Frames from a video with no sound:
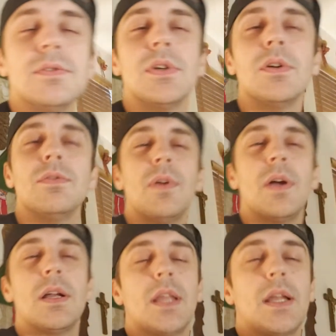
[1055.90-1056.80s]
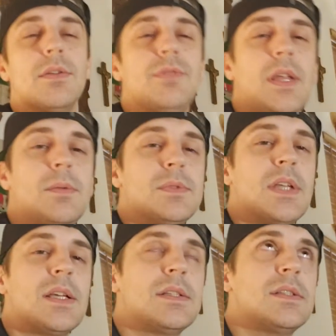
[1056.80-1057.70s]
So fire like a flame is
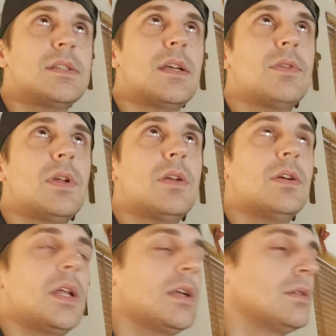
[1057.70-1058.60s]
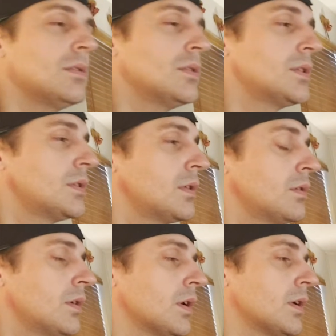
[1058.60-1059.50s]
like 780.
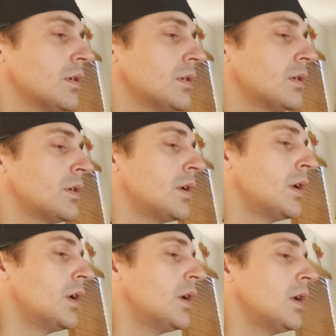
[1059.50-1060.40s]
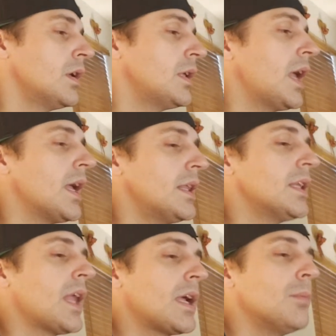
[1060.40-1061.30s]
Okay. Yeah, and then
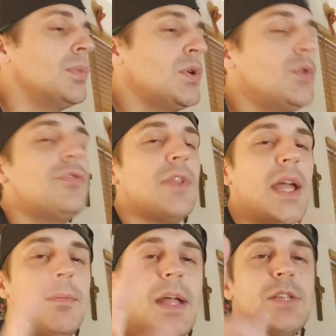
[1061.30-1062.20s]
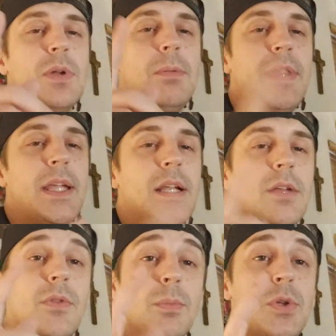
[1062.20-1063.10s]
like a blue flame. That's what I'm thinking
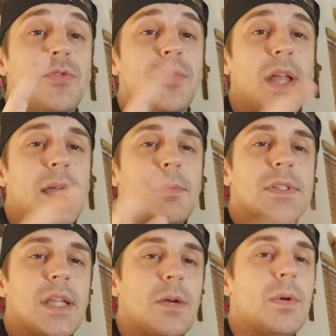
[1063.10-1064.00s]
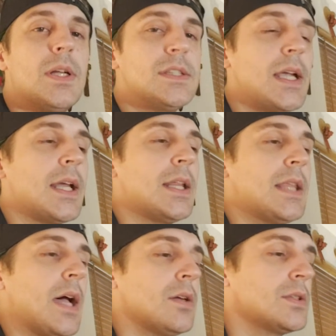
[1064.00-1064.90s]
of. The blue flame is like where it's like at
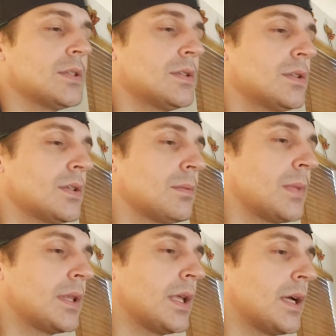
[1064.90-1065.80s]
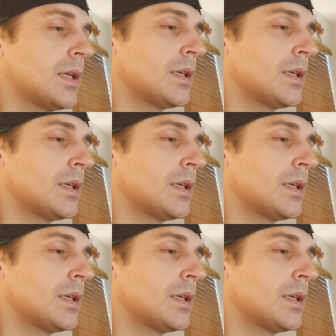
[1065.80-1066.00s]
1,000 or something like that.